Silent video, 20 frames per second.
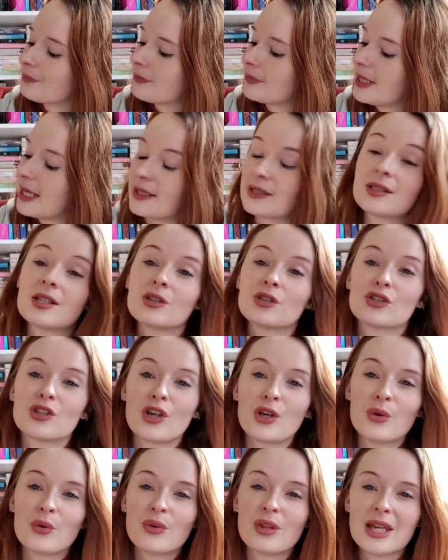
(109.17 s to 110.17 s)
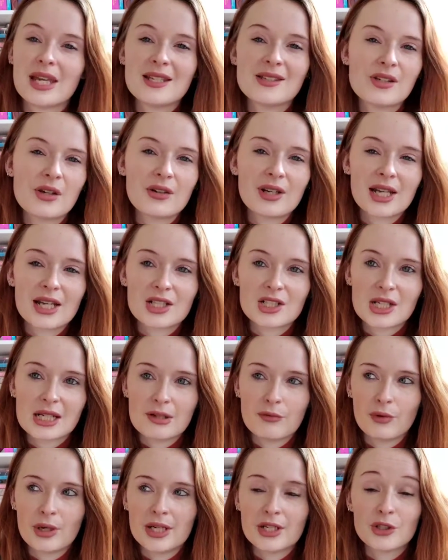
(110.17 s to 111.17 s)
Yes, so he's only
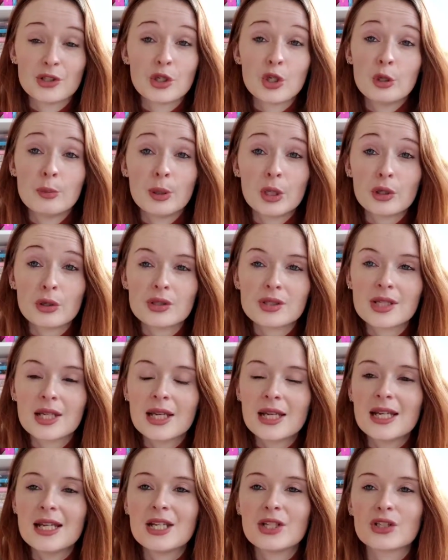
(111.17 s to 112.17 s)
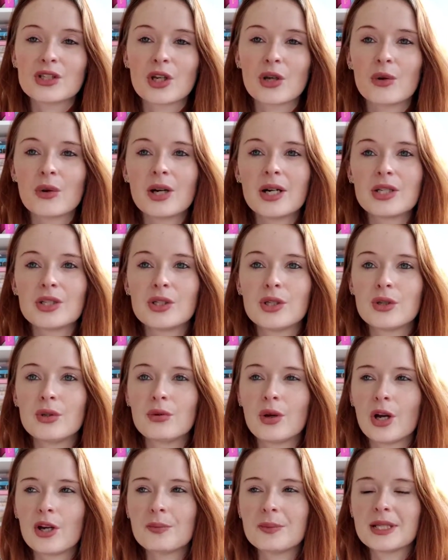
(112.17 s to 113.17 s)
actually written 2 books, so I
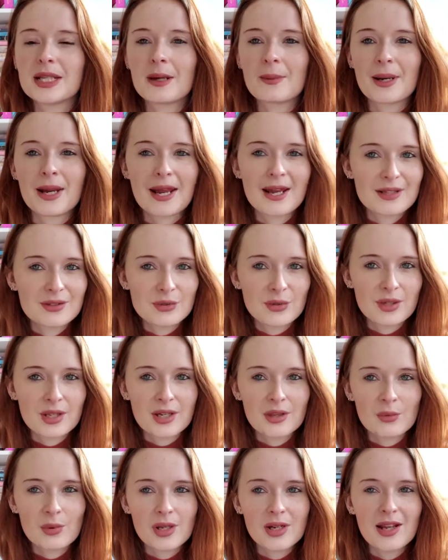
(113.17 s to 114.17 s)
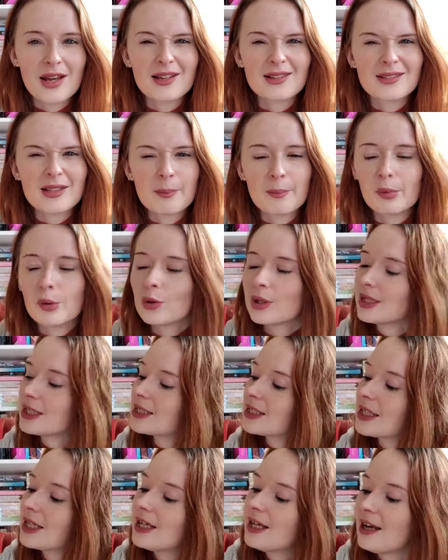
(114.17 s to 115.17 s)
do hope to get my hands on the other one at some
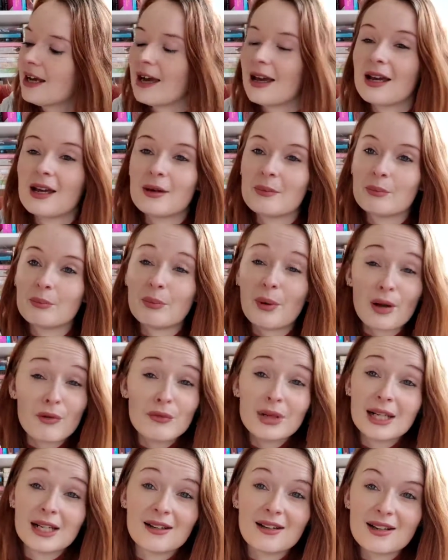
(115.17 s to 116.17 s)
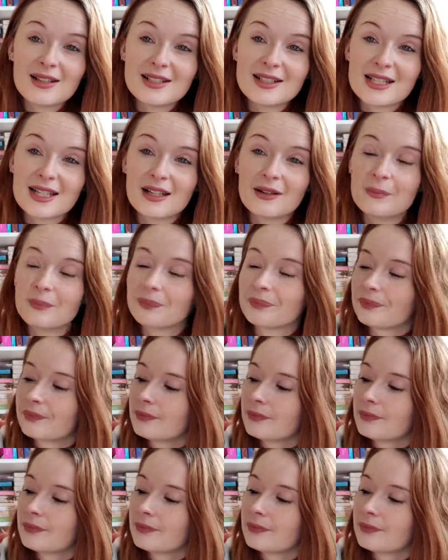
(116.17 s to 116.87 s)
point, but I really liked it.